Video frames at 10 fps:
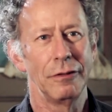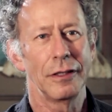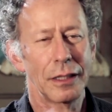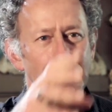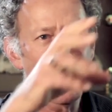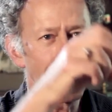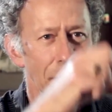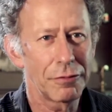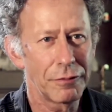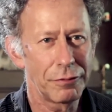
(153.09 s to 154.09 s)
reeling it back
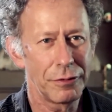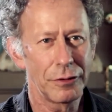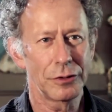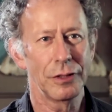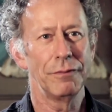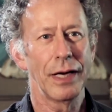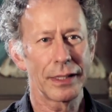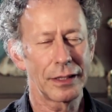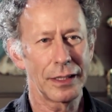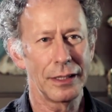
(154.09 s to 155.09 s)
in from the future and
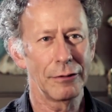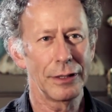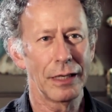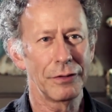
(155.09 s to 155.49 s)
back to the here and now,